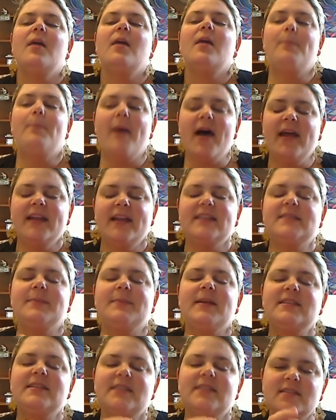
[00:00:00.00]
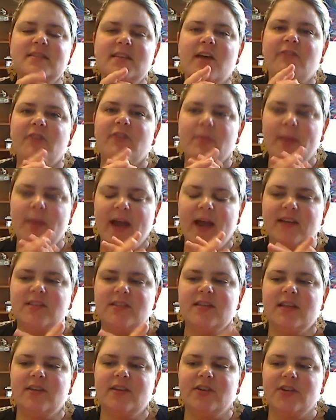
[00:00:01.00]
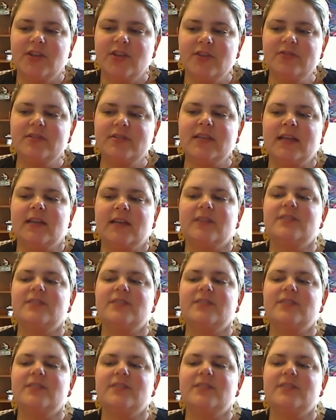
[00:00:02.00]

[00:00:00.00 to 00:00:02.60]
but it depends on the software package that you're using.